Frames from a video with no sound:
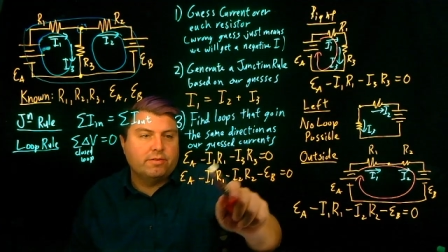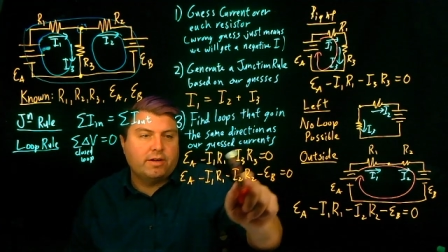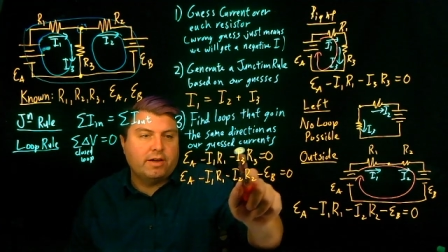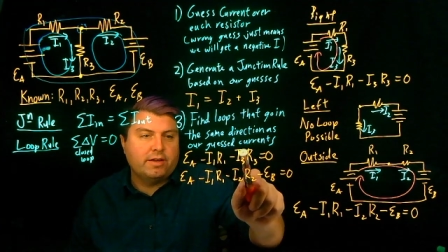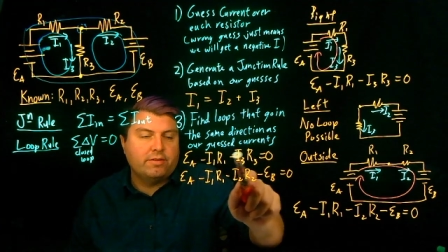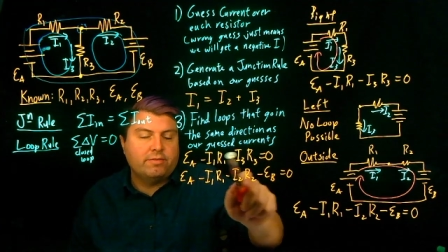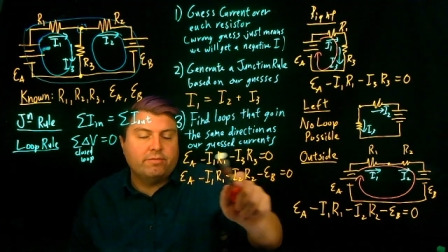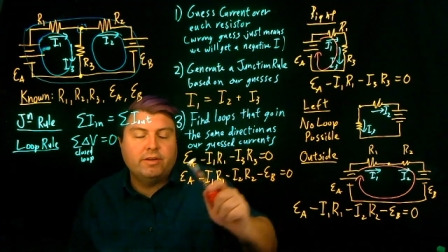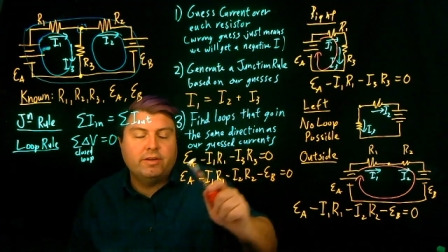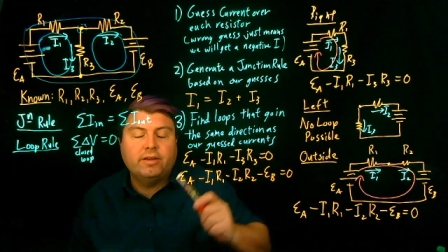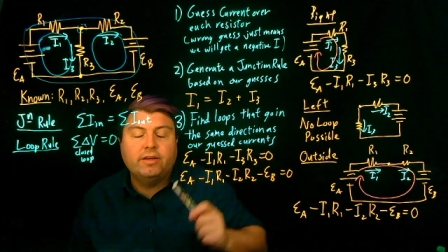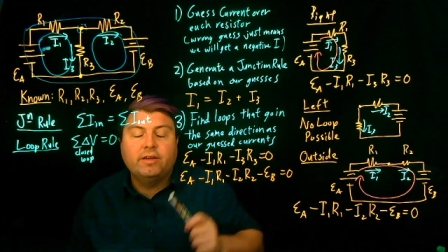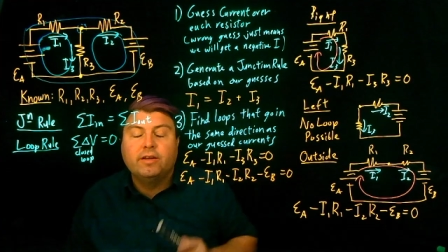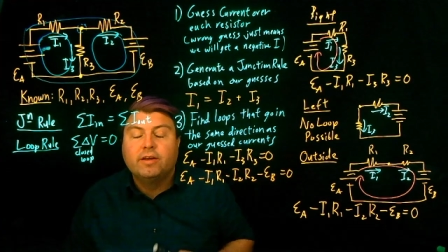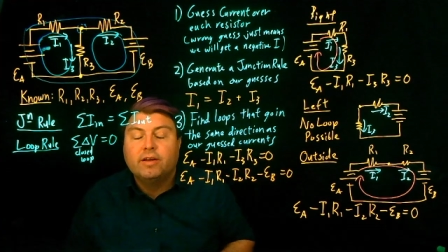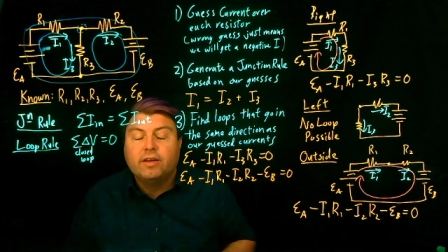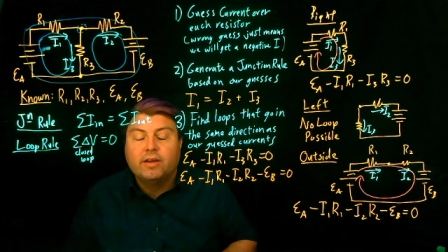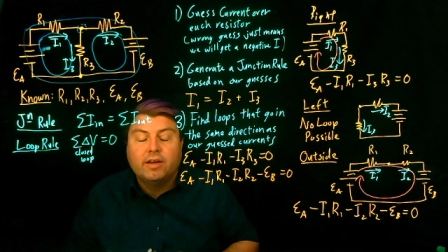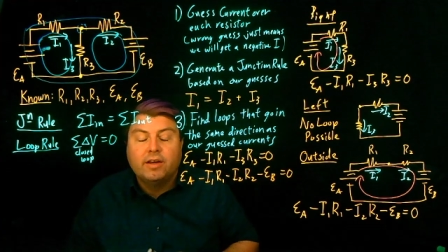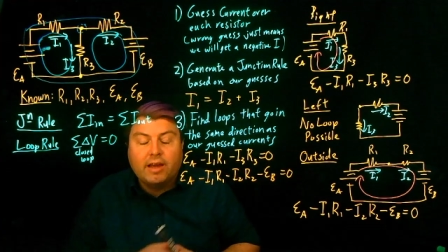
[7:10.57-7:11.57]
I3,
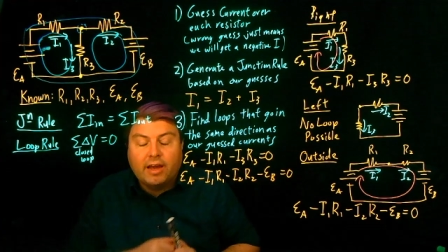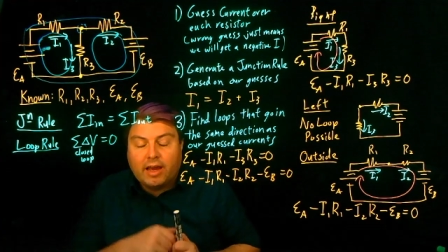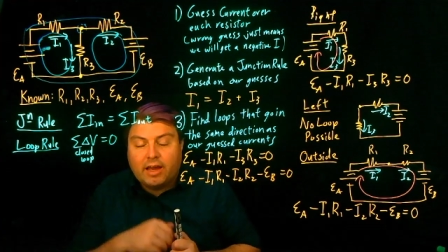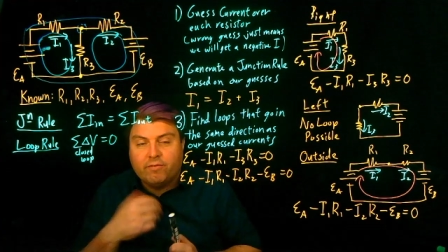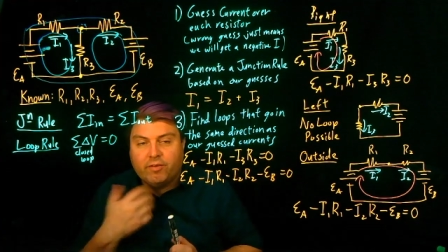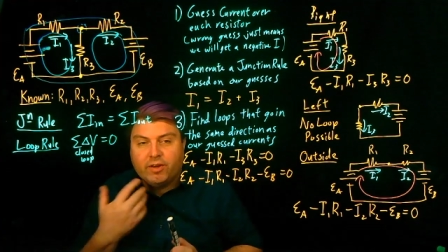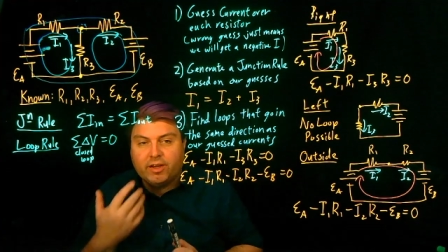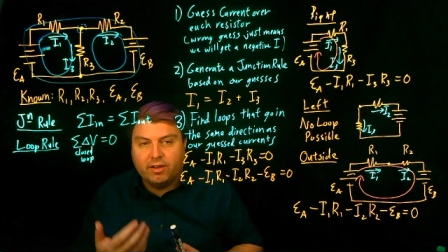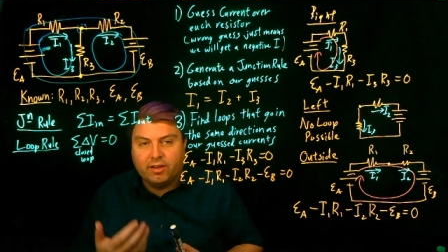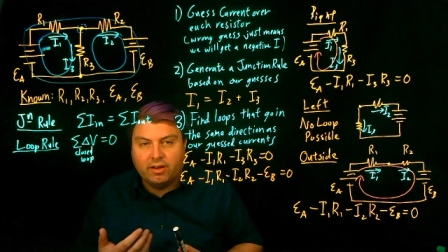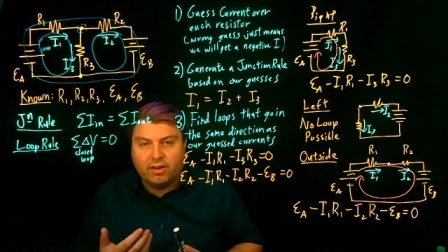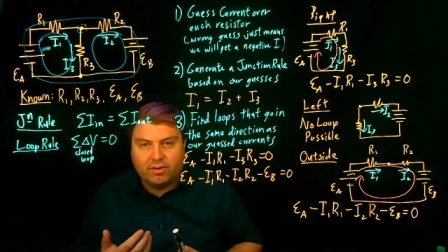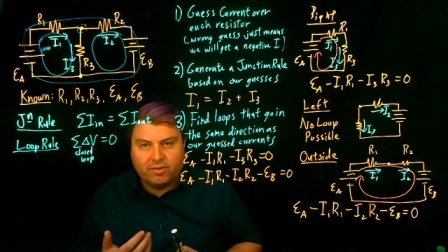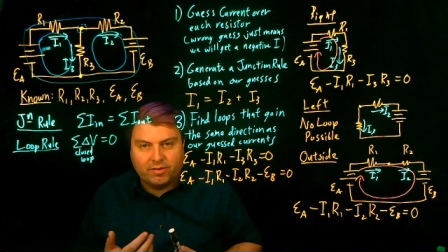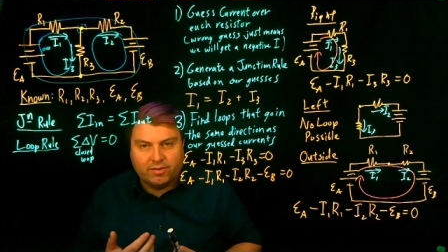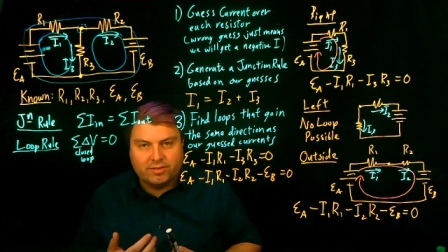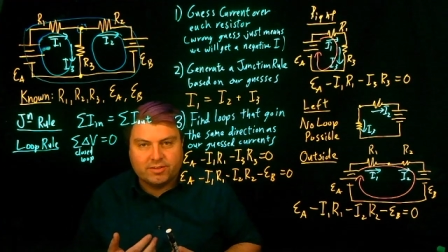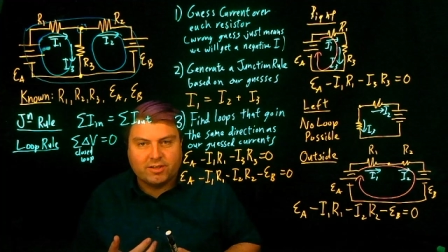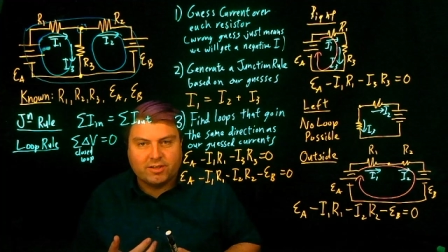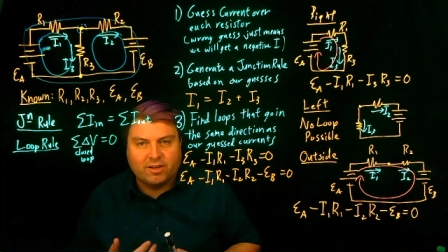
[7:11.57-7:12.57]
and we can go
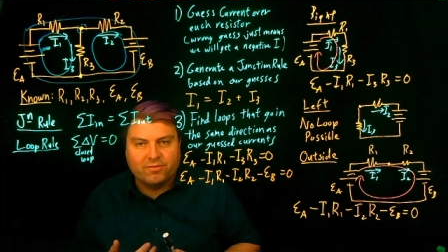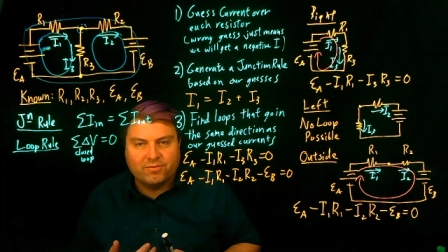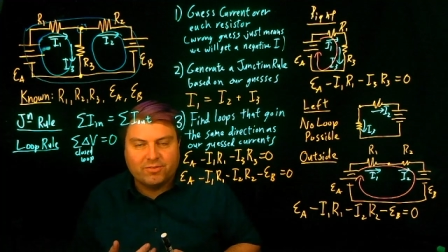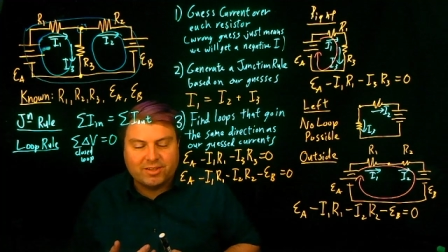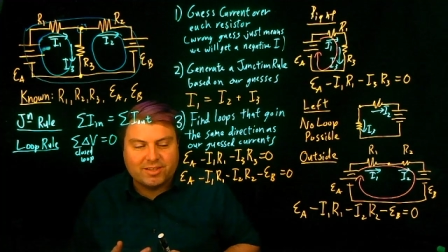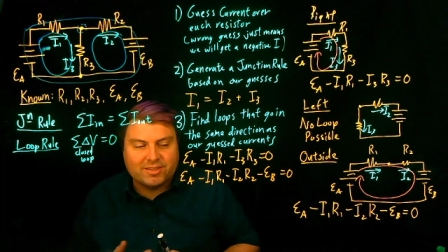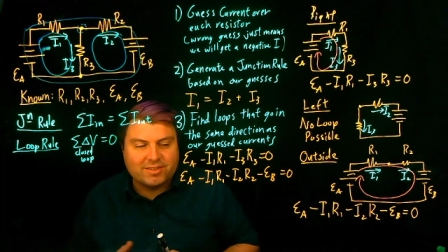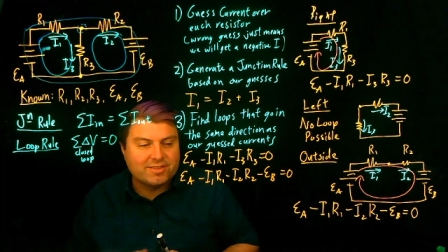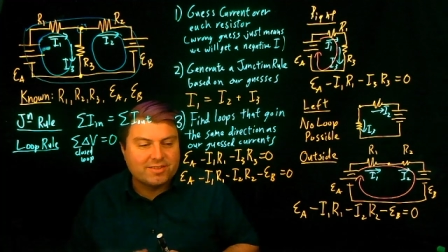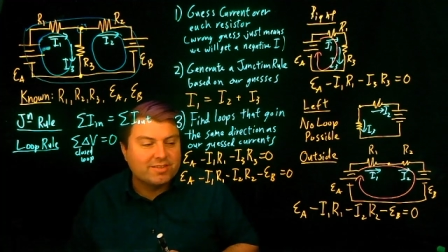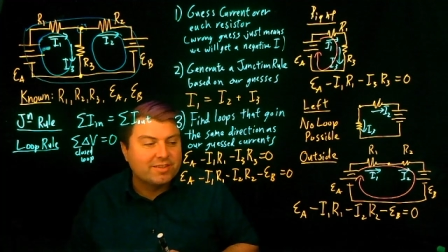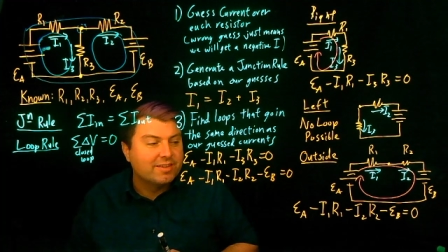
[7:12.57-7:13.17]
and solve this.